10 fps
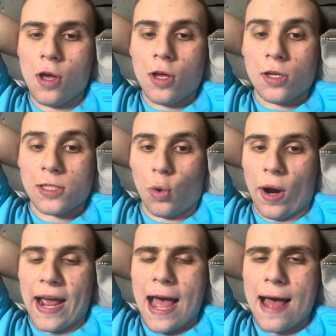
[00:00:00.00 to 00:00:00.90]
so
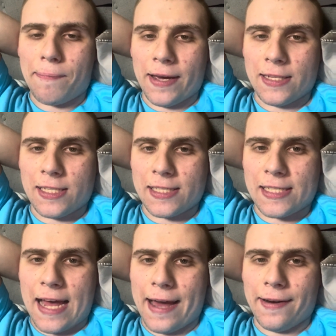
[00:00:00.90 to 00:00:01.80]
what happens is
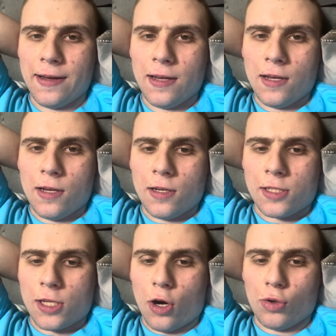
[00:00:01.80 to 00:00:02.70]
that,
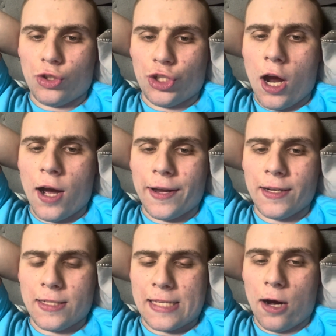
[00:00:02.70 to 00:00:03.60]
so
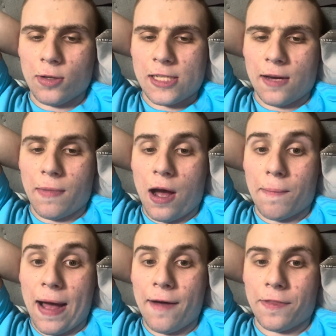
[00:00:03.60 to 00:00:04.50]
Judd tells him
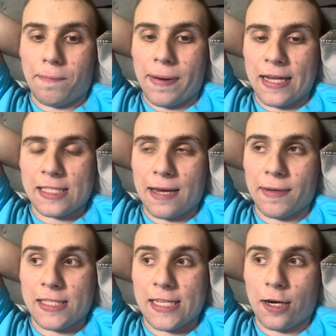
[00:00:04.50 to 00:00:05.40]
about the pet
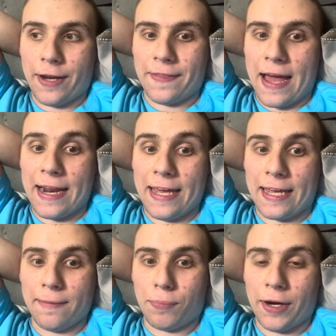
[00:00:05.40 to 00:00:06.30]
cemetery, that
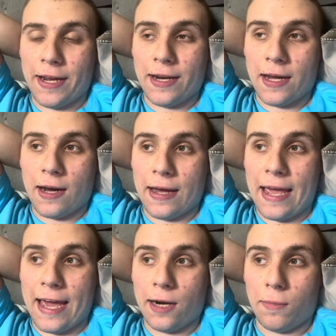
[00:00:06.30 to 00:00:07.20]
it can bring
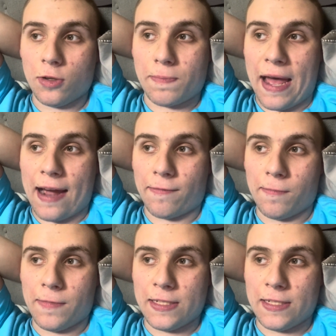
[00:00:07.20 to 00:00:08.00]
animals back from the